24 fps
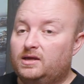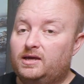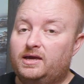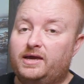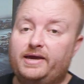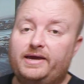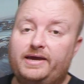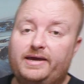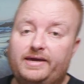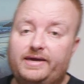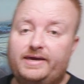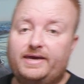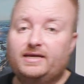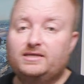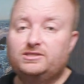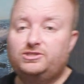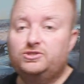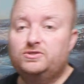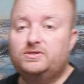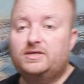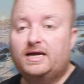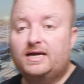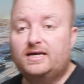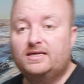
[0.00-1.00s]
Hey, in case
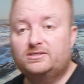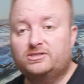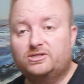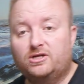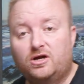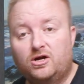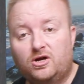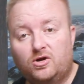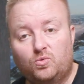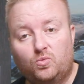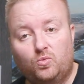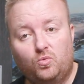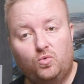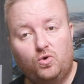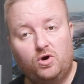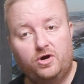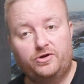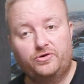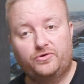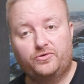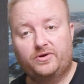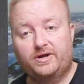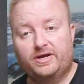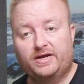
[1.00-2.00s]
you guys are
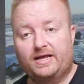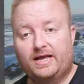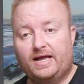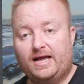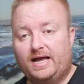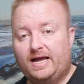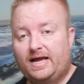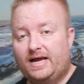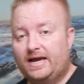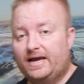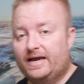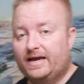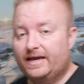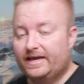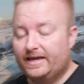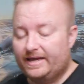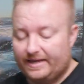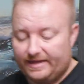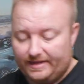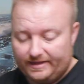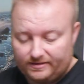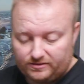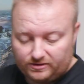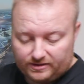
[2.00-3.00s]
wondering,
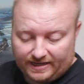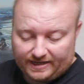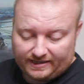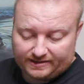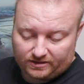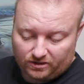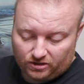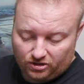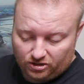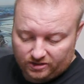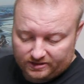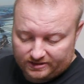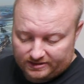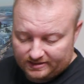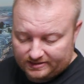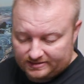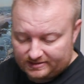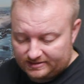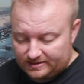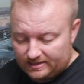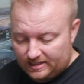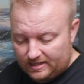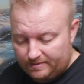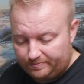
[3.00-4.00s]
I had to look
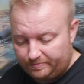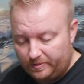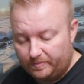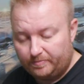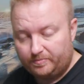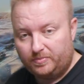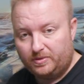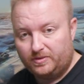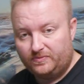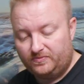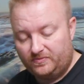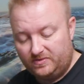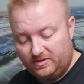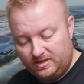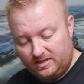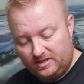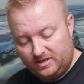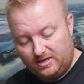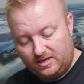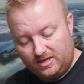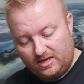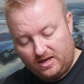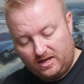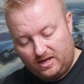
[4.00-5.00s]
this up, but
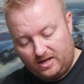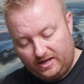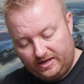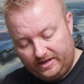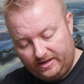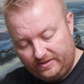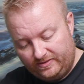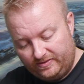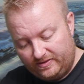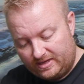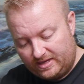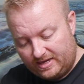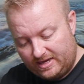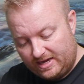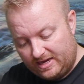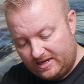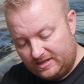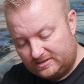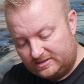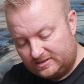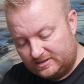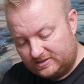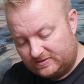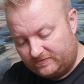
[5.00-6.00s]
the height of the
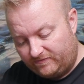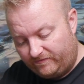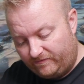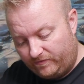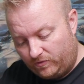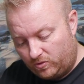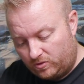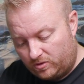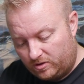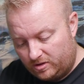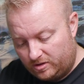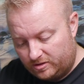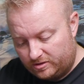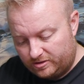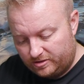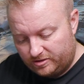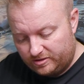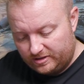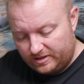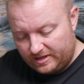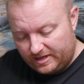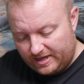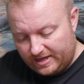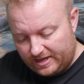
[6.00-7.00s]
case is
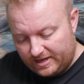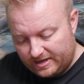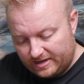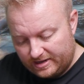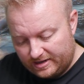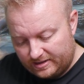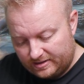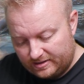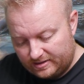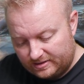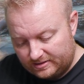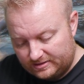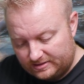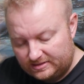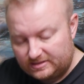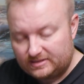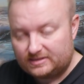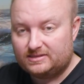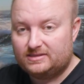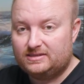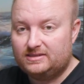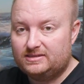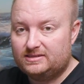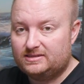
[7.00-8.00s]

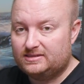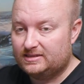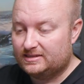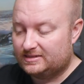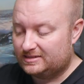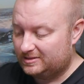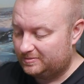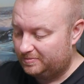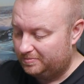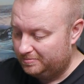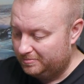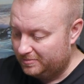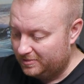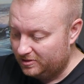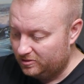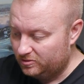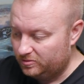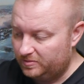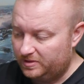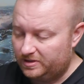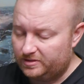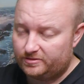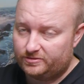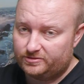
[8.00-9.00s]
466
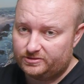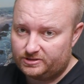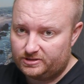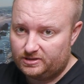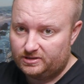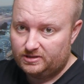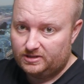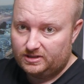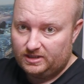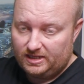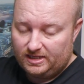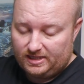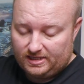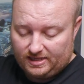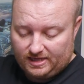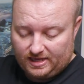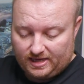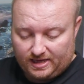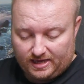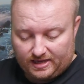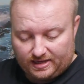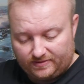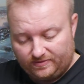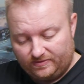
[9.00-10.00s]
millimeters.
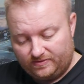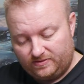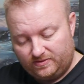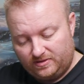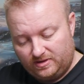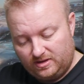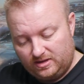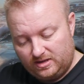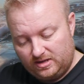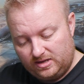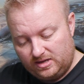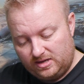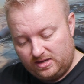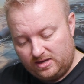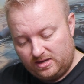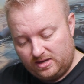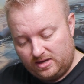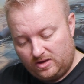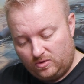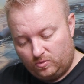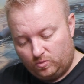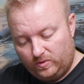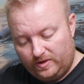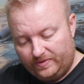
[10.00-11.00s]

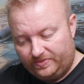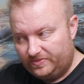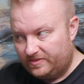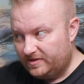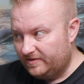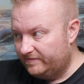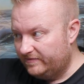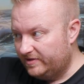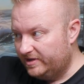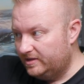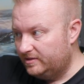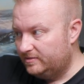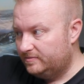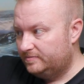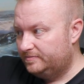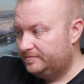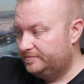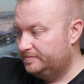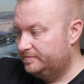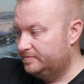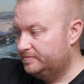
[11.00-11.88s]
The width of it,